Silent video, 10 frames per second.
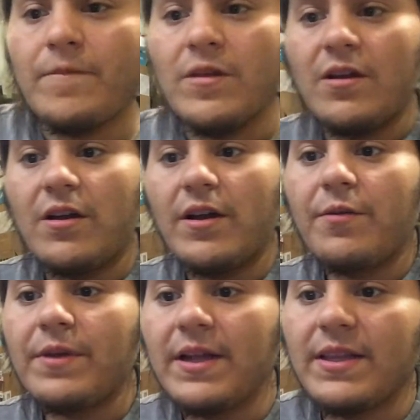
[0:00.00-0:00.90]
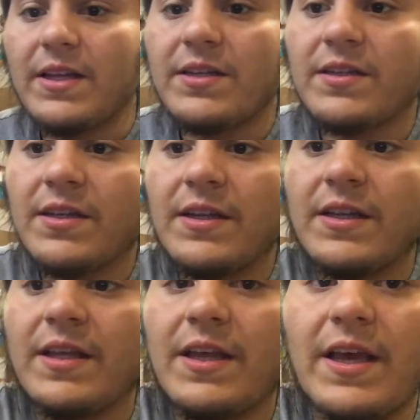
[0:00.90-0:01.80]
Alright, we got that done.
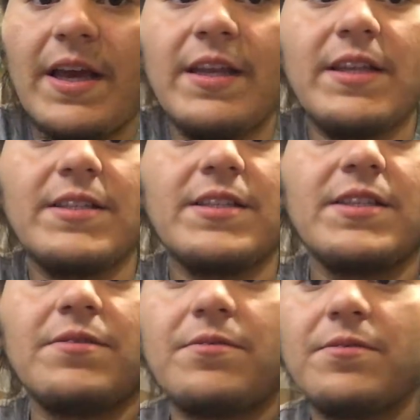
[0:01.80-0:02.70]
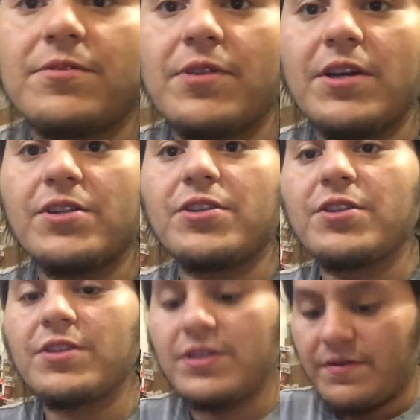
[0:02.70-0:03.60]
And let's see so I can show
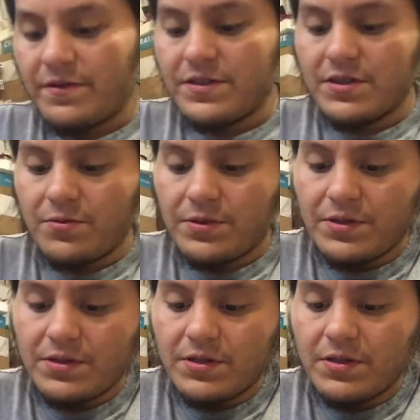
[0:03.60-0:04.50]
you the difference in the wheels.